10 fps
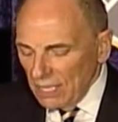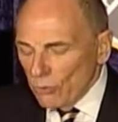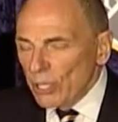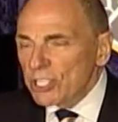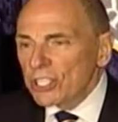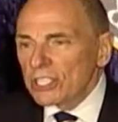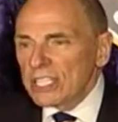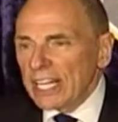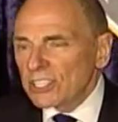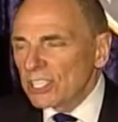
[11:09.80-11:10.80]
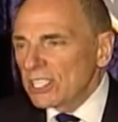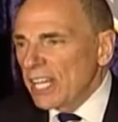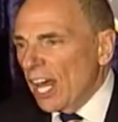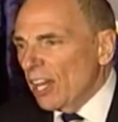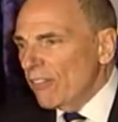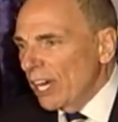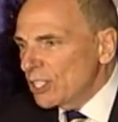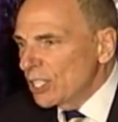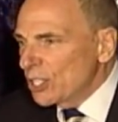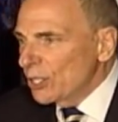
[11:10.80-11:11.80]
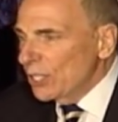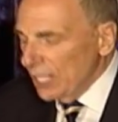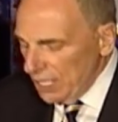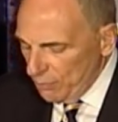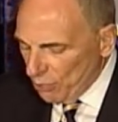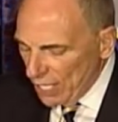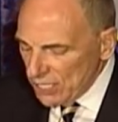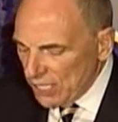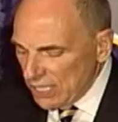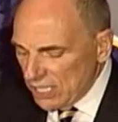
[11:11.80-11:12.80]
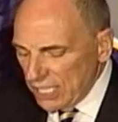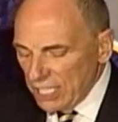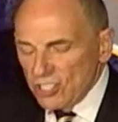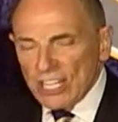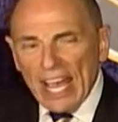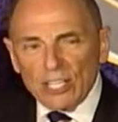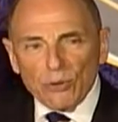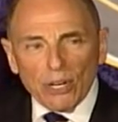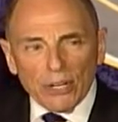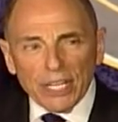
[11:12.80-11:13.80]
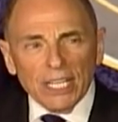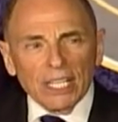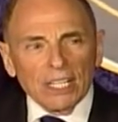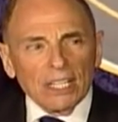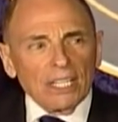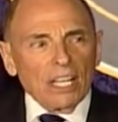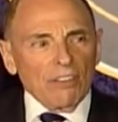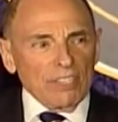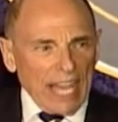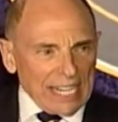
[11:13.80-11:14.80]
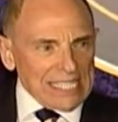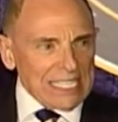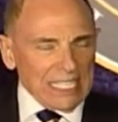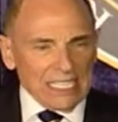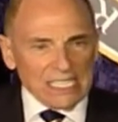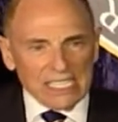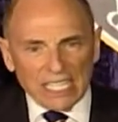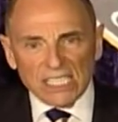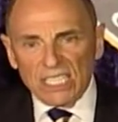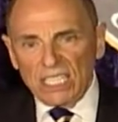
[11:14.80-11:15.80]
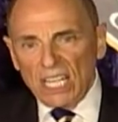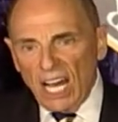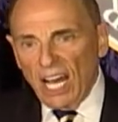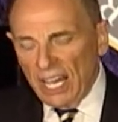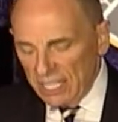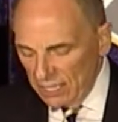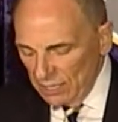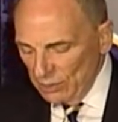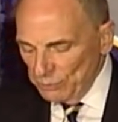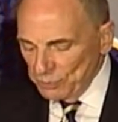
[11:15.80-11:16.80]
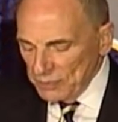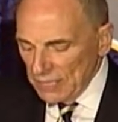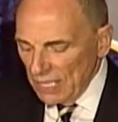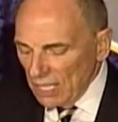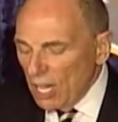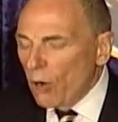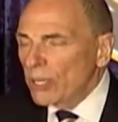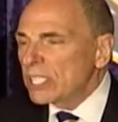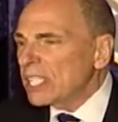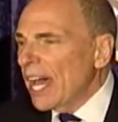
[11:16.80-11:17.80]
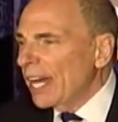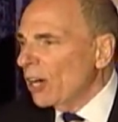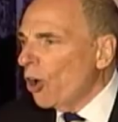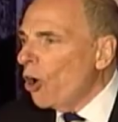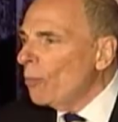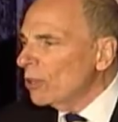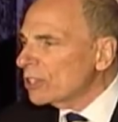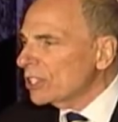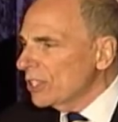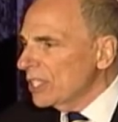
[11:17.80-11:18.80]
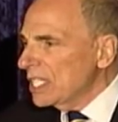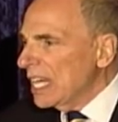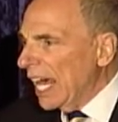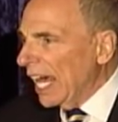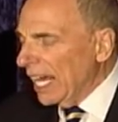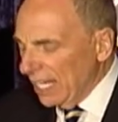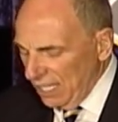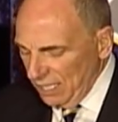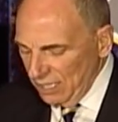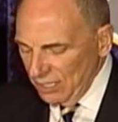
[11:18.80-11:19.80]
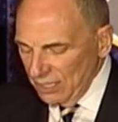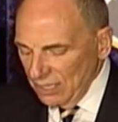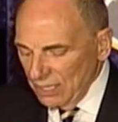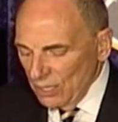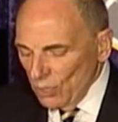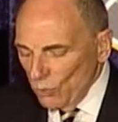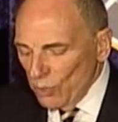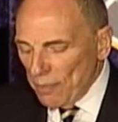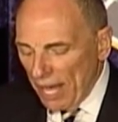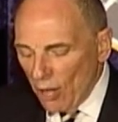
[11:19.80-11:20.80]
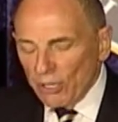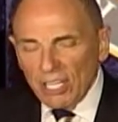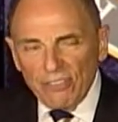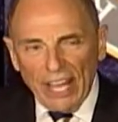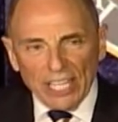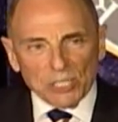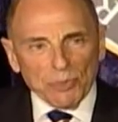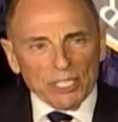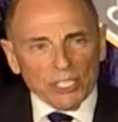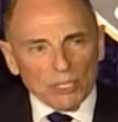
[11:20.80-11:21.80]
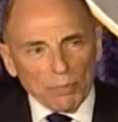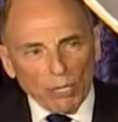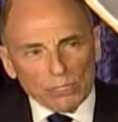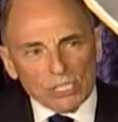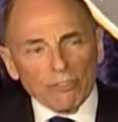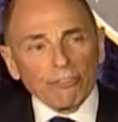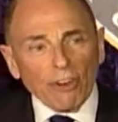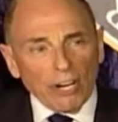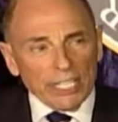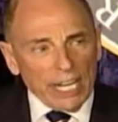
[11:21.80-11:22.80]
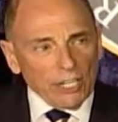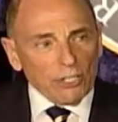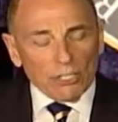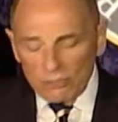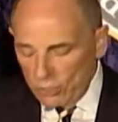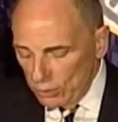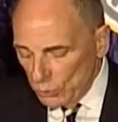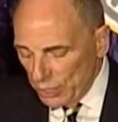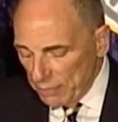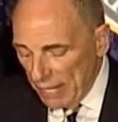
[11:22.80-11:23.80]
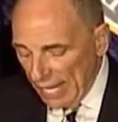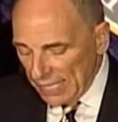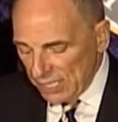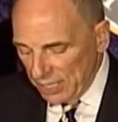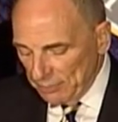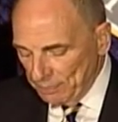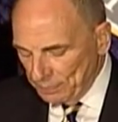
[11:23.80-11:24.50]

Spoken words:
Richard Nixon's elevation to the presidency in January of 1969 coincided almost to the day with my own advancement to the post of foreign editor of Newsweek magazine.